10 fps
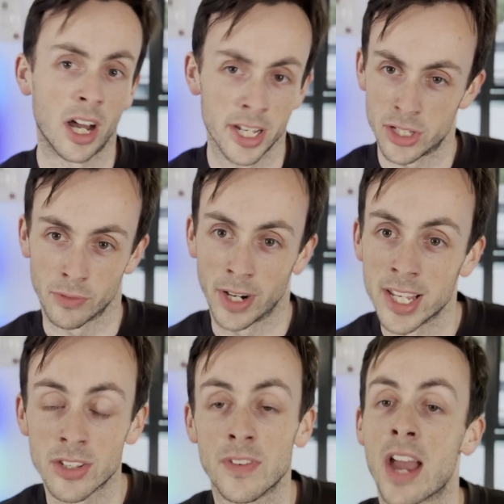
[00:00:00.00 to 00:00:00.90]
ISA
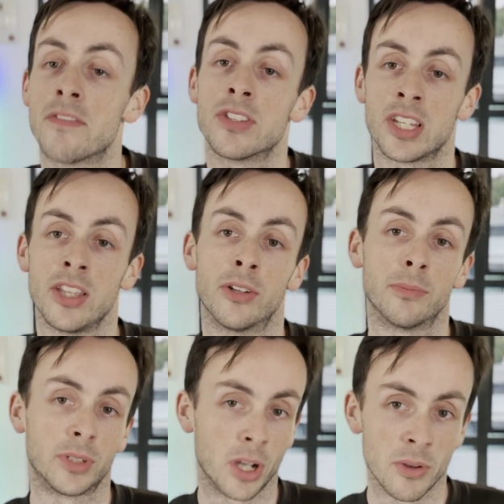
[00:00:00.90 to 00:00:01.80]
rates. If you haven't seen them,
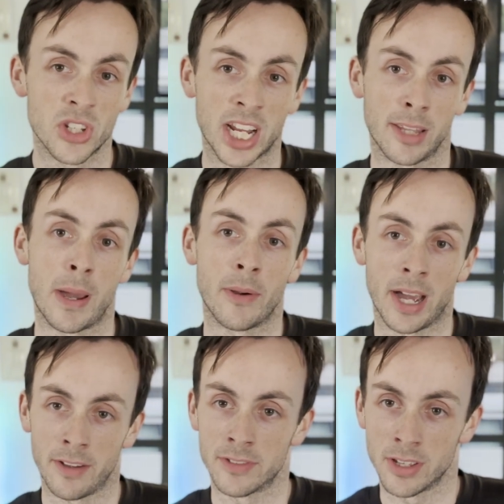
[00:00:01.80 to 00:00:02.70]
go and check them out
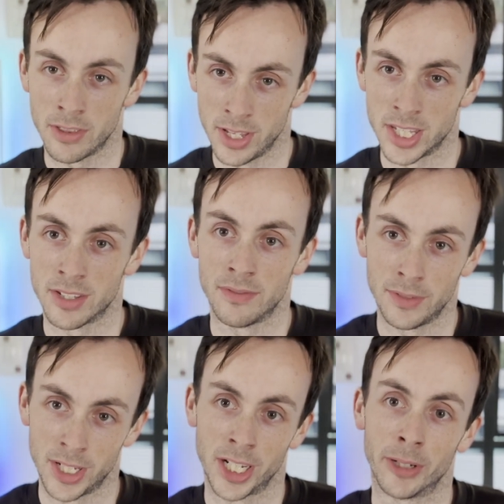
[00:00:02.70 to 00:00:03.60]
after this
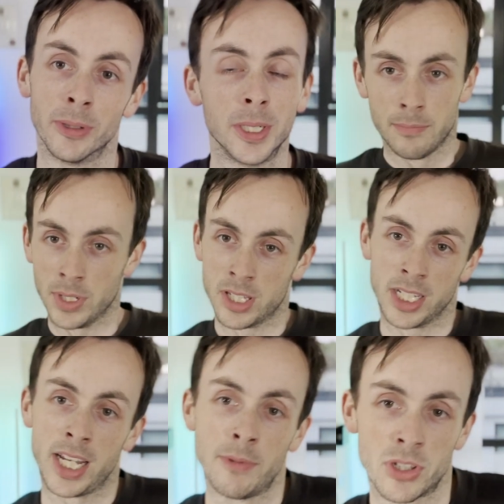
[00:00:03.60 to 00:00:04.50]
video. But
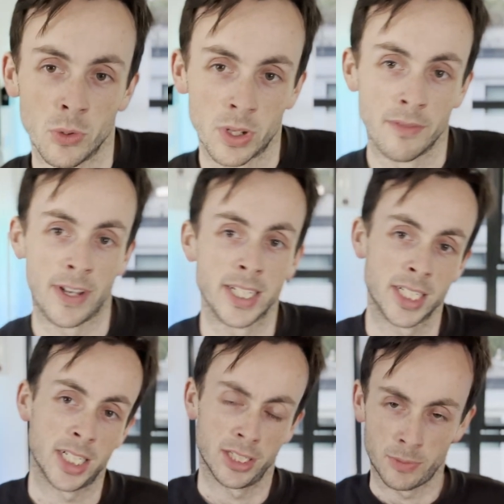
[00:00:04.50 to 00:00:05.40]
today we're talking
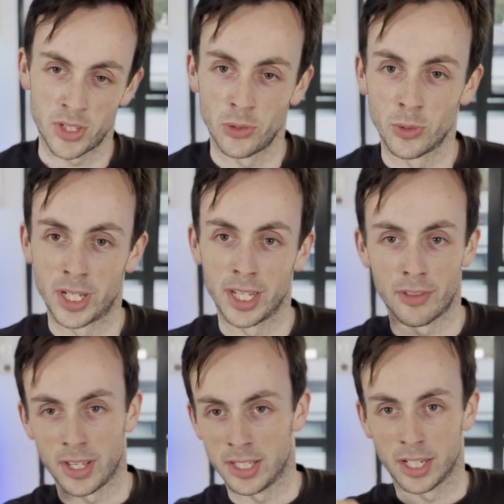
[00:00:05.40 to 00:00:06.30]
Vanguard, we're talking
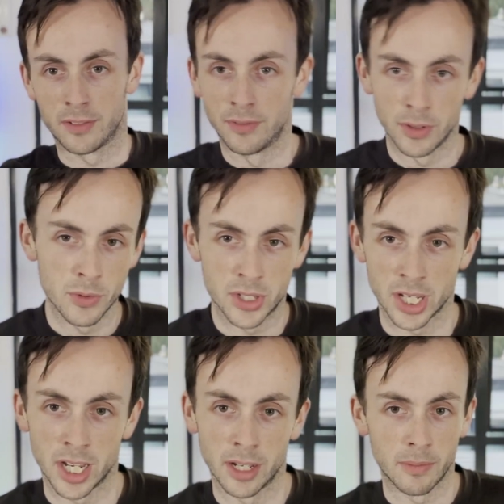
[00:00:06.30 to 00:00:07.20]
things like
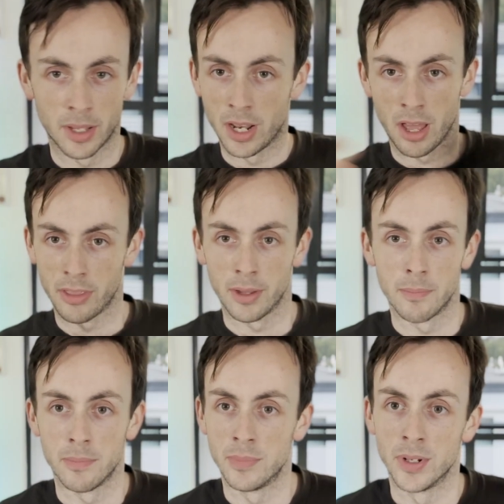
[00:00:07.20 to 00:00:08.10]
VUSA and other
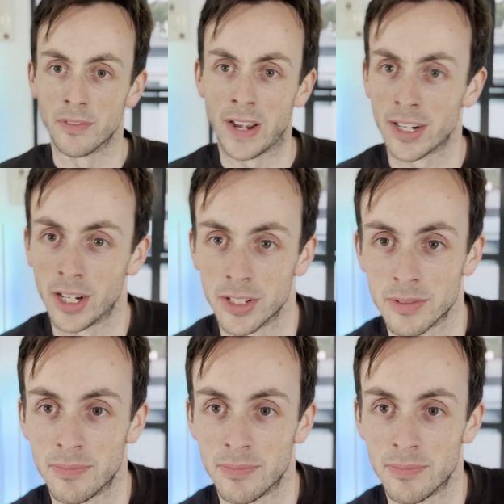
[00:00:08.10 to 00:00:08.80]
Vanguard